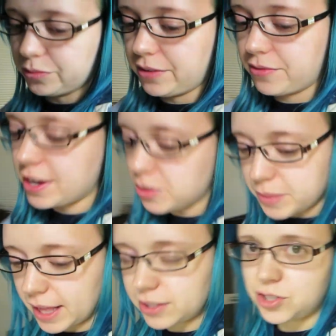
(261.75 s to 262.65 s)
refund,
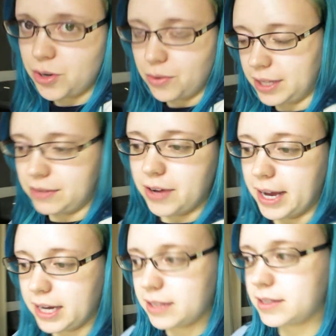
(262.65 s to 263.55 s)
but that's totally
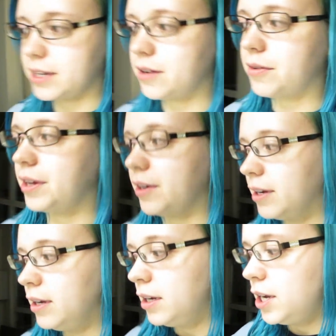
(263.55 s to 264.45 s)
fine because I go there
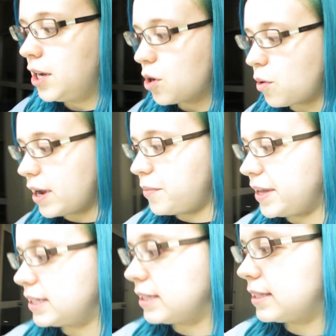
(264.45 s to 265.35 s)
quite a
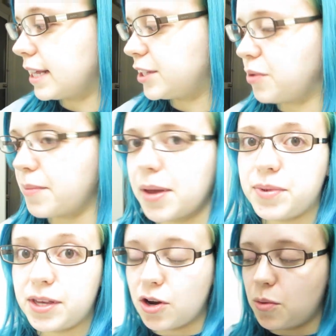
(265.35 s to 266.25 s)
bit since that's where my
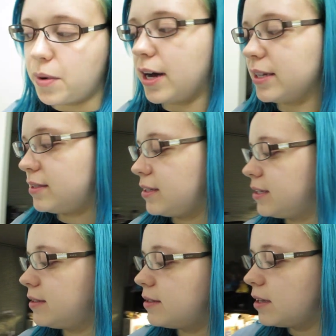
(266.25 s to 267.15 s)
P.O. box is.